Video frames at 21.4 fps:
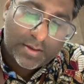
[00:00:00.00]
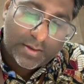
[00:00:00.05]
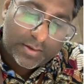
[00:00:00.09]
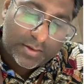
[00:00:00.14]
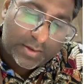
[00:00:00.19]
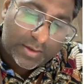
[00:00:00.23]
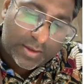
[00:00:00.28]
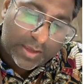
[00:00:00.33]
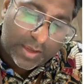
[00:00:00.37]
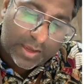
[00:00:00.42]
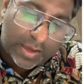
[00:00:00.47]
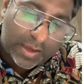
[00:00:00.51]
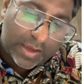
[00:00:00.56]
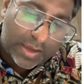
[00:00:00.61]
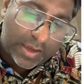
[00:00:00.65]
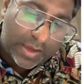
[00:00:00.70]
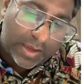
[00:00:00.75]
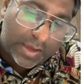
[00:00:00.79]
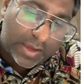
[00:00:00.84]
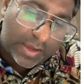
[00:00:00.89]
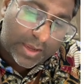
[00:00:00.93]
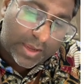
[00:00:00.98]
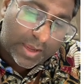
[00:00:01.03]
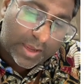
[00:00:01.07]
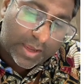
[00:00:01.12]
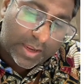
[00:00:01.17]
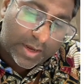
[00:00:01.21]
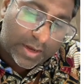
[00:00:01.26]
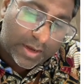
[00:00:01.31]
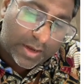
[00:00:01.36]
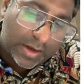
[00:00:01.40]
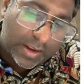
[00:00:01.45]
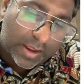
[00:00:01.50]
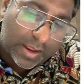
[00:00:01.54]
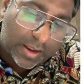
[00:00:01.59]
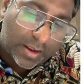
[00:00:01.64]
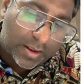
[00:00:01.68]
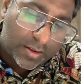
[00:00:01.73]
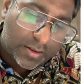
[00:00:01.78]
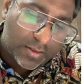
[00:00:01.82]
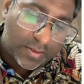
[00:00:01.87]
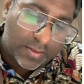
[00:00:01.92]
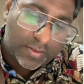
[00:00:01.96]
K and
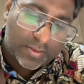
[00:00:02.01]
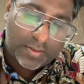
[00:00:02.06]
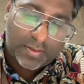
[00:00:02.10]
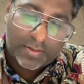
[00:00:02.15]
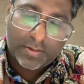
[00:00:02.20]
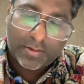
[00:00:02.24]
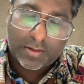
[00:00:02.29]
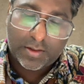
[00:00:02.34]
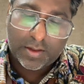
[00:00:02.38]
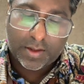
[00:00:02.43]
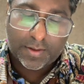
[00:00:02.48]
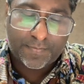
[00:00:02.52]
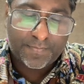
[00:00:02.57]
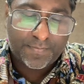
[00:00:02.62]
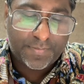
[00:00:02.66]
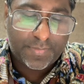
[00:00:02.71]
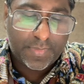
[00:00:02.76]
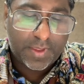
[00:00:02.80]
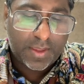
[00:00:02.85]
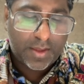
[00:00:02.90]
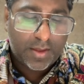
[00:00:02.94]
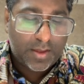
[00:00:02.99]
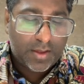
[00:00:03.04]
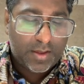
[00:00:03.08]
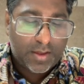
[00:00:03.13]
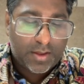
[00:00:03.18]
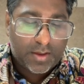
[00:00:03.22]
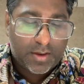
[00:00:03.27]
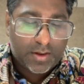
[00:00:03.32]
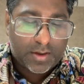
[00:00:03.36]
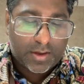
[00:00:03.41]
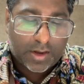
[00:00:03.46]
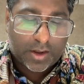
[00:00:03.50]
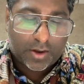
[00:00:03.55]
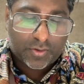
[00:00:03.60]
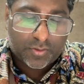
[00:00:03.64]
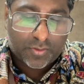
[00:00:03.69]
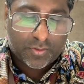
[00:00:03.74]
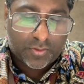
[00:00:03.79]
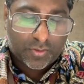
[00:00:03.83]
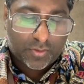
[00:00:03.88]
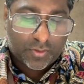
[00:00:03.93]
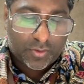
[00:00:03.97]
L. Okay.
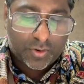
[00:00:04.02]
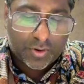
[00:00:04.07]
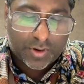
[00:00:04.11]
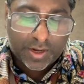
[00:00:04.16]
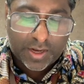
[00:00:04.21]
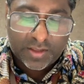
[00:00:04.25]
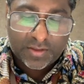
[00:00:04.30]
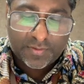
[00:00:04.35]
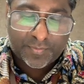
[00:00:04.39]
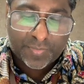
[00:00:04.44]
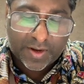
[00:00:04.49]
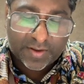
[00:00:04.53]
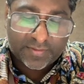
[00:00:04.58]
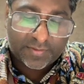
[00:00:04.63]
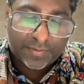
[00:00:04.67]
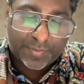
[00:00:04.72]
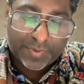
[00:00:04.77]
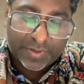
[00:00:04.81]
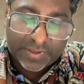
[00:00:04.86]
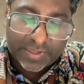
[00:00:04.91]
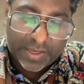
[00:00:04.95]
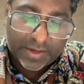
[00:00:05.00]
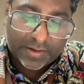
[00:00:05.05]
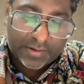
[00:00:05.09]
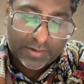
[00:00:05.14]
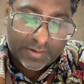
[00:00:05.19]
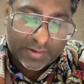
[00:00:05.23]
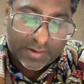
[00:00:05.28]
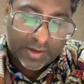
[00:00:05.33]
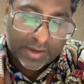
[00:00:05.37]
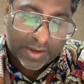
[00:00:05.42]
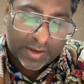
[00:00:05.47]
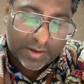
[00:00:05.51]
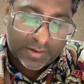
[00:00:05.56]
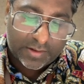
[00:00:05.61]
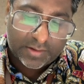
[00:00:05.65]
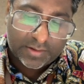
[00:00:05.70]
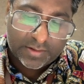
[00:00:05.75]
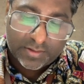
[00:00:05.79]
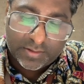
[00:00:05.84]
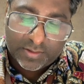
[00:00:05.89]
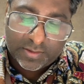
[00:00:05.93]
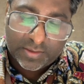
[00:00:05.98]
Now orange precipitate,
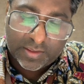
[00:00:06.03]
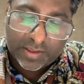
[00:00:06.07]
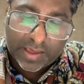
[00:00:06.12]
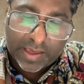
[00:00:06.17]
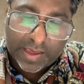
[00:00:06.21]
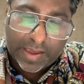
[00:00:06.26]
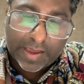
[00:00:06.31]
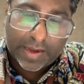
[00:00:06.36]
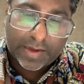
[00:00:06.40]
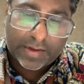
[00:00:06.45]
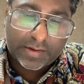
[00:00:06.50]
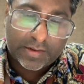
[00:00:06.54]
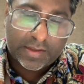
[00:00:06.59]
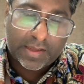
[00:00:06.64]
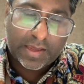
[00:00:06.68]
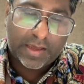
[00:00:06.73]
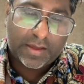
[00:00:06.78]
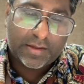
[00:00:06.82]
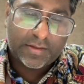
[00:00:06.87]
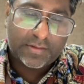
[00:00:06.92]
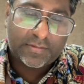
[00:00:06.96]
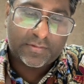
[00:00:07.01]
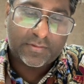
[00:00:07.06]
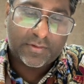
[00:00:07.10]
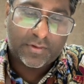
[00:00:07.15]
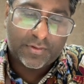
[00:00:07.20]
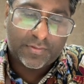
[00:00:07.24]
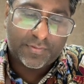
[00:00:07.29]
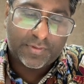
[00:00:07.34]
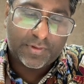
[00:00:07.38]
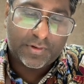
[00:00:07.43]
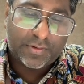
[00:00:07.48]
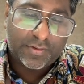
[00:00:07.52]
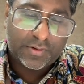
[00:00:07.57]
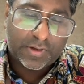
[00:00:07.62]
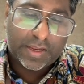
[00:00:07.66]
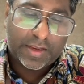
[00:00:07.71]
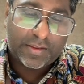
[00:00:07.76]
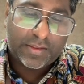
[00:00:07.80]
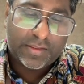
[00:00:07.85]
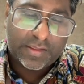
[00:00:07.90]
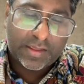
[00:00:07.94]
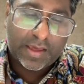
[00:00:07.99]
okay, J and K. So if you look
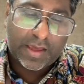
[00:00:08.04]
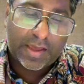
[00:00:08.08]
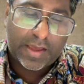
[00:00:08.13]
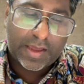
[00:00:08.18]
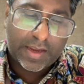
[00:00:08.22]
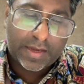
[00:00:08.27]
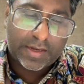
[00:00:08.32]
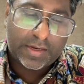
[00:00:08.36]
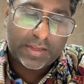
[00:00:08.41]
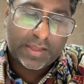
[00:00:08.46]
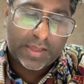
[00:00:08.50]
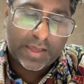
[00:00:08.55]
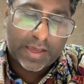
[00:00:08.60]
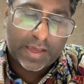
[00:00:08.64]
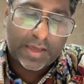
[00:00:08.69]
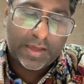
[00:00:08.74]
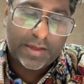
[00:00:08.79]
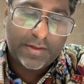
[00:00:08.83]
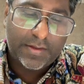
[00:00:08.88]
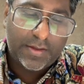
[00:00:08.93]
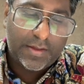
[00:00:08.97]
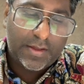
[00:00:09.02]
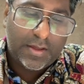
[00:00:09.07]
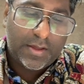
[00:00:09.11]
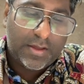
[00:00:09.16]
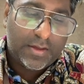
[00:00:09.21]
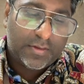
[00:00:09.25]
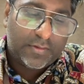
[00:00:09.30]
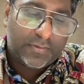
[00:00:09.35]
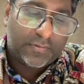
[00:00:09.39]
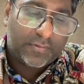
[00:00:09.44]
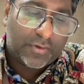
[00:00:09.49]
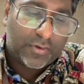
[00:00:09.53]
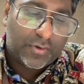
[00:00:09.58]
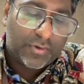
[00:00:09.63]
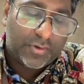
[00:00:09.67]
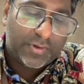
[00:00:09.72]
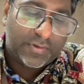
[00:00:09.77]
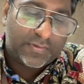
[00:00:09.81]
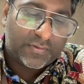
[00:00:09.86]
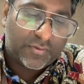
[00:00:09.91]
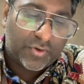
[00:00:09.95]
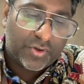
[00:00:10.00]
at J and K, so
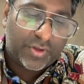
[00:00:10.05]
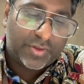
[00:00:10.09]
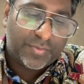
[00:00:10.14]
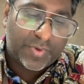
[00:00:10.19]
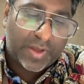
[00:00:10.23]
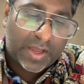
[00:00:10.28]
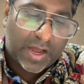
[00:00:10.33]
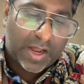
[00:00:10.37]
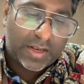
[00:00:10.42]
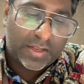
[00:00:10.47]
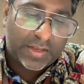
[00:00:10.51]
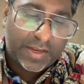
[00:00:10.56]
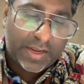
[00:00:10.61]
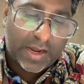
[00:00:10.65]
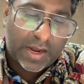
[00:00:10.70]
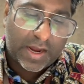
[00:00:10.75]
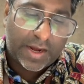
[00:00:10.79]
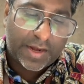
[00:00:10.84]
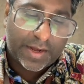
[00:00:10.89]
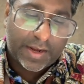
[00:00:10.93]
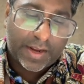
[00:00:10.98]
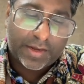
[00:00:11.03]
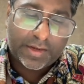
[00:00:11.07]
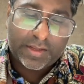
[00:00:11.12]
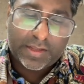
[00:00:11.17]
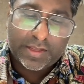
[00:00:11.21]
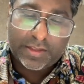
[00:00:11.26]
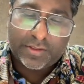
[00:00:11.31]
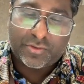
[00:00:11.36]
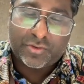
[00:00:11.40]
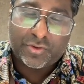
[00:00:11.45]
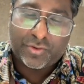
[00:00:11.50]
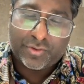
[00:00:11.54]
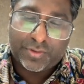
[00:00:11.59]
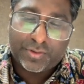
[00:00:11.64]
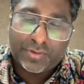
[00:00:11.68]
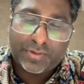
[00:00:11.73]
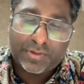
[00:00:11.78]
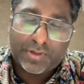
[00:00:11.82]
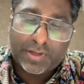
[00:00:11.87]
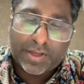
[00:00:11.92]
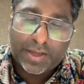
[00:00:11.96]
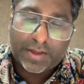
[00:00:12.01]
it's going to be aldehyde and
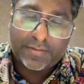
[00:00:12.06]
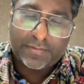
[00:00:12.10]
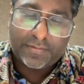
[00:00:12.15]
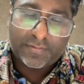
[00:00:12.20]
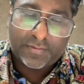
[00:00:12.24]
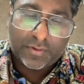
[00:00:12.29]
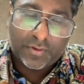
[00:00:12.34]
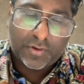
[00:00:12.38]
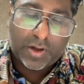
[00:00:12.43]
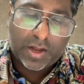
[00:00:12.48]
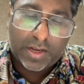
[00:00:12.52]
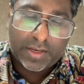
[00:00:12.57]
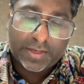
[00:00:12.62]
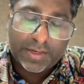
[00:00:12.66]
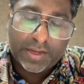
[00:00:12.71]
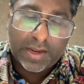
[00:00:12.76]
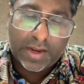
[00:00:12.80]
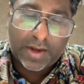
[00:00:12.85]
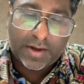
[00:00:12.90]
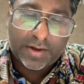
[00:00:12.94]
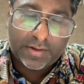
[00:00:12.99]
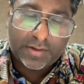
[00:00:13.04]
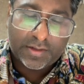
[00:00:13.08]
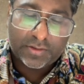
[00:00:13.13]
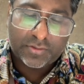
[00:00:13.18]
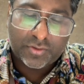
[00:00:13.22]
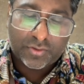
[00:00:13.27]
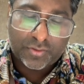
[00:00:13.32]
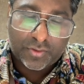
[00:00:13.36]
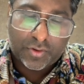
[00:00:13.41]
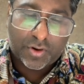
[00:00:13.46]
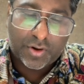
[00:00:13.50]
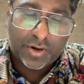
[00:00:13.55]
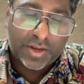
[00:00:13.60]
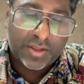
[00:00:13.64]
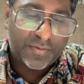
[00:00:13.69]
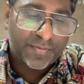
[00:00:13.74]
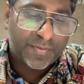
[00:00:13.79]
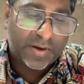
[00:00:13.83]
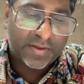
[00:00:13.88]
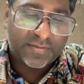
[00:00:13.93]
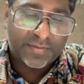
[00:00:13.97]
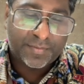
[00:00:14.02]
ketone. Okay, so aldehyde and ketone
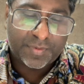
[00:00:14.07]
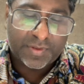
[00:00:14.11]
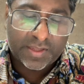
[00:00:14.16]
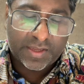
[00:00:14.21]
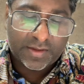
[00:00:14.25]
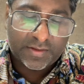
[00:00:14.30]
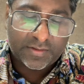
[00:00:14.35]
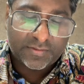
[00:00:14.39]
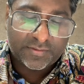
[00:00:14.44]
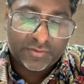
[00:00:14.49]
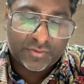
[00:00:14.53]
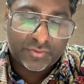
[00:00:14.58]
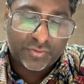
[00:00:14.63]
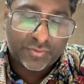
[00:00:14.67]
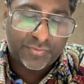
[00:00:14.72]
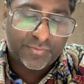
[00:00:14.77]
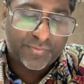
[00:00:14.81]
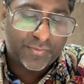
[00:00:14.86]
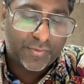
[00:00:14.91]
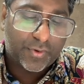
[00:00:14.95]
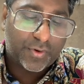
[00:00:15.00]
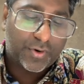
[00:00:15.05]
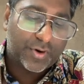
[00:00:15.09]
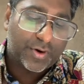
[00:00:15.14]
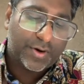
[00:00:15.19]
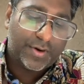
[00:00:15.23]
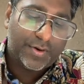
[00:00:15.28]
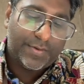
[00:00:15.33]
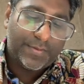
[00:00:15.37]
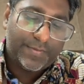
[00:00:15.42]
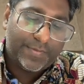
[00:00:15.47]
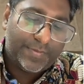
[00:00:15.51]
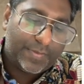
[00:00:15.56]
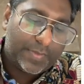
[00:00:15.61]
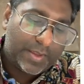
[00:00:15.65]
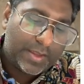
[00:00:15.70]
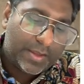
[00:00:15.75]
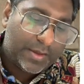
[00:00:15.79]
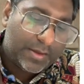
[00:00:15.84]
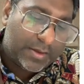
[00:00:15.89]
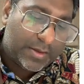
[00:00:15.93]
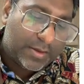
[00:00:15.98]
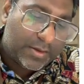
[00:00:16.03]
orange precipitate is
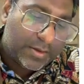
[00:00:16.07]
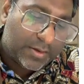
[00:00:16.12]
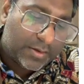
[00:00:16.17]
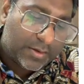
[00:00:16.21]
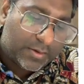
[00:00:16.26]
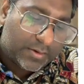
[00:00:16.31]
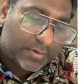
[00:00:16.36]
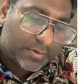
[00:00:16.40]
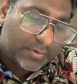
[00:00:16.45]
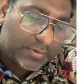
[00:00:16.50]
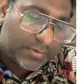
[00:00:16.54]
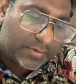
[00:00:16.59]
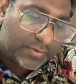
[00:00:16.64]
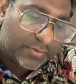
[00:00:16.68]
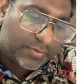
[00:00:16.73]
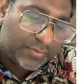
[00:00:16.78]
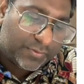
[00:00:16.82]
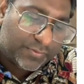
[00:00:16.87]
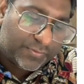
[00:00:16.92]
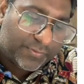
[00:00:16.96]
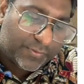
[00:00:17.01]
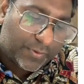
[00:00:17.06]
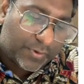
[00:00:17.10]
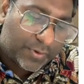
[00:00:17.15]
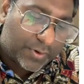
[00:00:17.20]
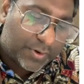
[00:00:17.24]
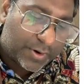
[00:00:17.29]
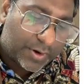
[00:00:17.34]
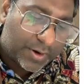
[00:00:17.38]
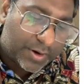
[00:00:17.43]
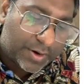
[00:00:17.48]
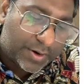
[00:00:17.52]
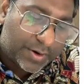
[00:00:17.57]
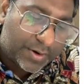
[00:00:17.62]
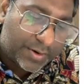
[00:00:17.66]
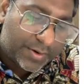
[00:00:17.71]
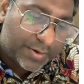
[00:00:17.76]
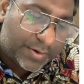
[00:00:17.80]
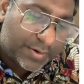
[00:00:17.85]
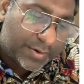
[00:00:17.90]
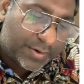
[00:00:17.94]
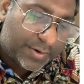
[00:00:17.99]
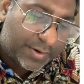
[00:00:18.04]

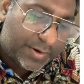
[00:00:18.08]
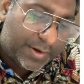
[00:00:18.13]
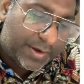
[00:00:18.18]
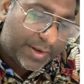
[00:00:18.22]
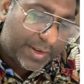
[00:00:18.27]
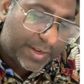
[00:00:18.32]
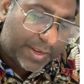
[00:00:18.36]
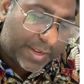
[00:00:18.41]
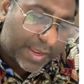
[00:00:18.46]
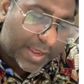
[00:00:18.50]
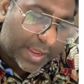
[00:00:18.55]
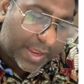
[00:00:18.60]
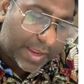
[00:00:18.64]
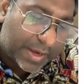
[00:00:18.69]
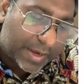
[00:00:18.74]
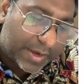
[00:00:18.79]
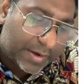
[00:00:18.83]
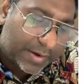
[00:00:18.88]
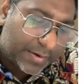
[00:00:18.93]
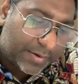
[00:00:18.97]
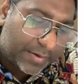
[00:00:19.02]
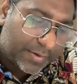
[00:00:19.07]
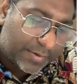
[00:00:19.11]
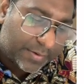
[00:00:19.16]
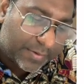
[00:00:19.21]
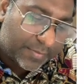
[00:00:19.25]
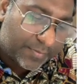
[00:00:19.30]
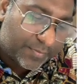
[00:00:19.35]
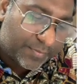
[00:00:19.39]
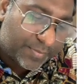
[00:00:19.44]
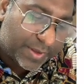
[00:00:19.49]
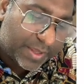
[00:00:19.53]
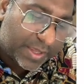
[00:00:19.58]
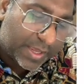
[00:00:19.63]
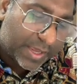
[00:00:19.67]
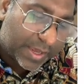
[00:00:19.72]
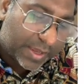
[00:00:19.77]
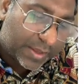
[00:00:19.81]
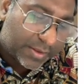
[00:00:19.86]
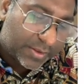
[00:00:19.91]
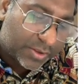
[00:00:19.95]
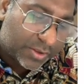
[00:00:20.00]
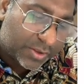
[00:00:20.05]

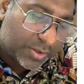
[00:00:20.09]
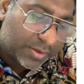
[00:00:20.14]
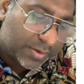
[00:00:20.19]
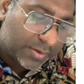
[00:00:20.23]
2,4-DNPH.